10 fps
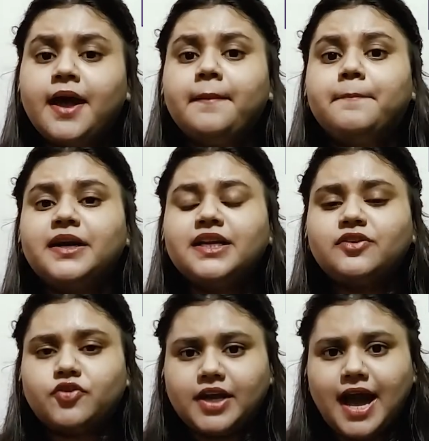But
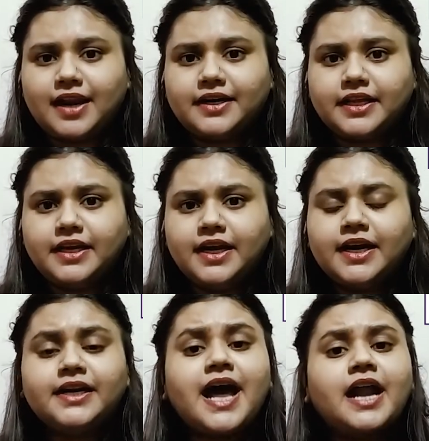in reality,
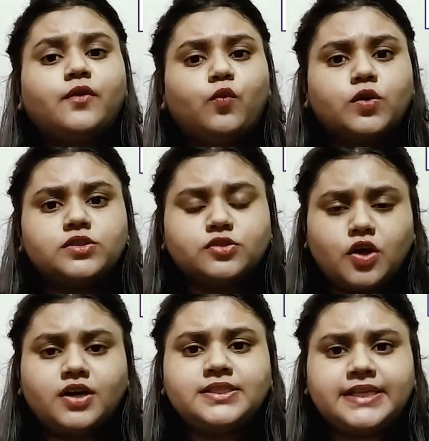that was
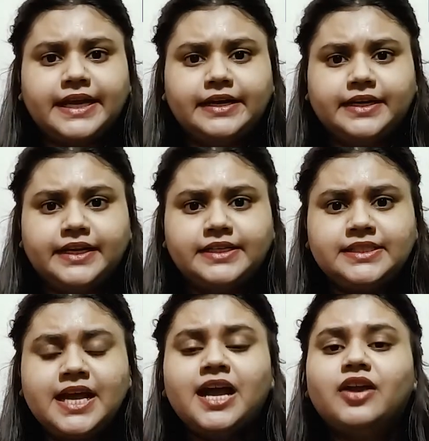not sale deeds,
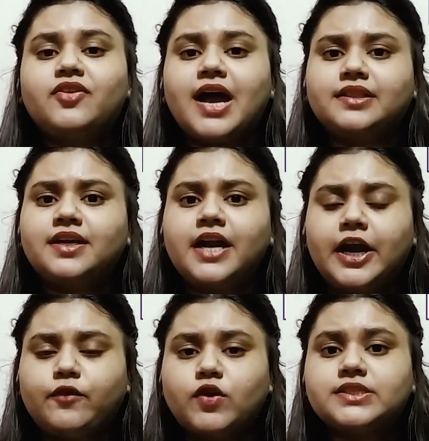rather
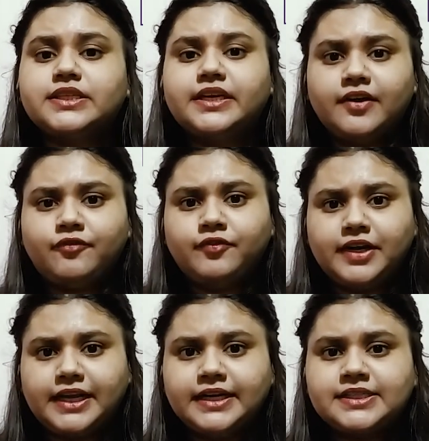it was gift
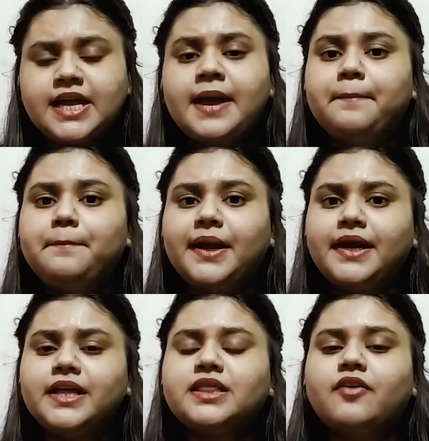deeds made
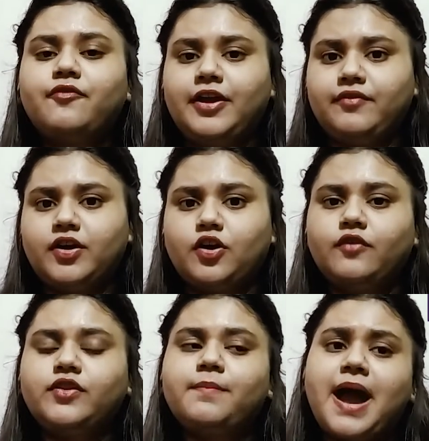in the favor
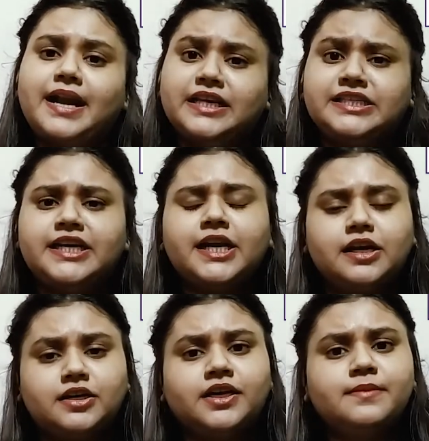of the managing
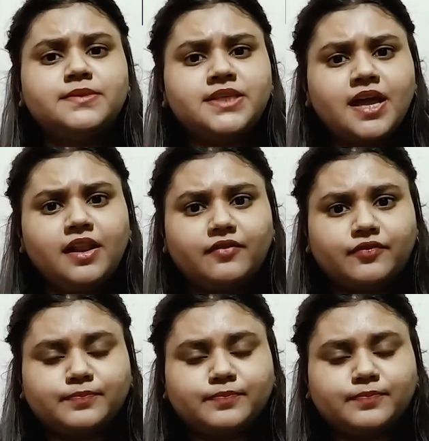clerk himself.